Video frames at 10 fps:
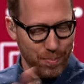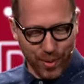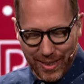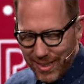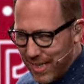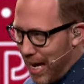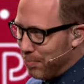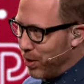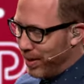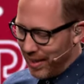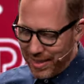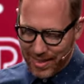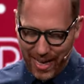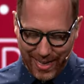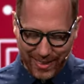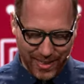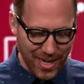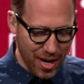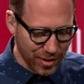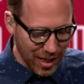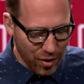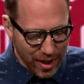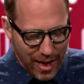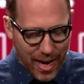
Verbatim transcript: please stop doing these things you know so